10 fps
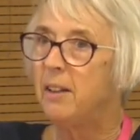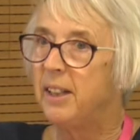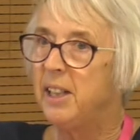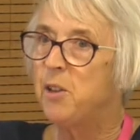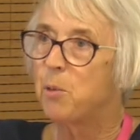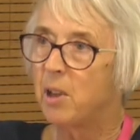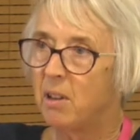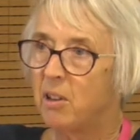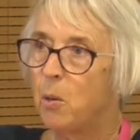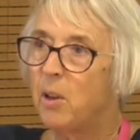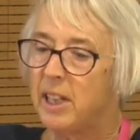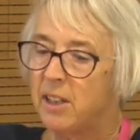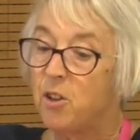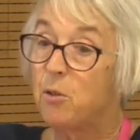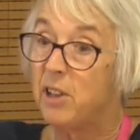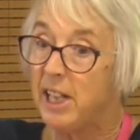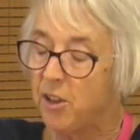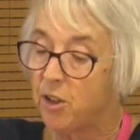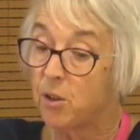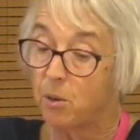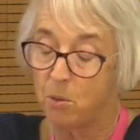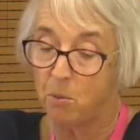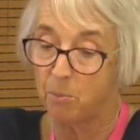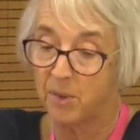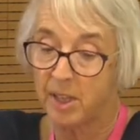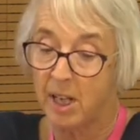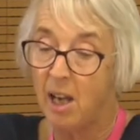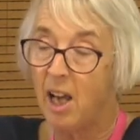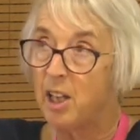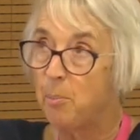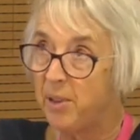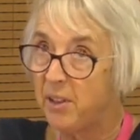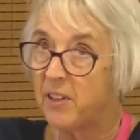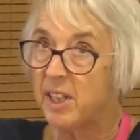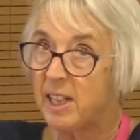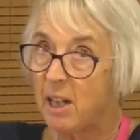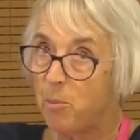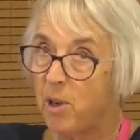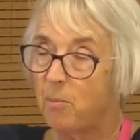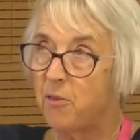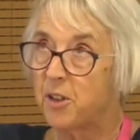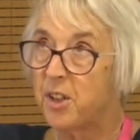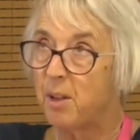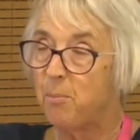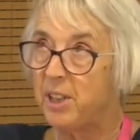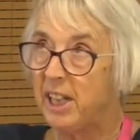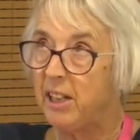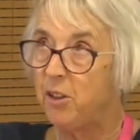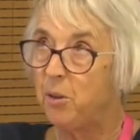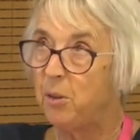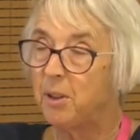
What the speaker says: These were quite gracious homes, and a bit of a step up for somebody who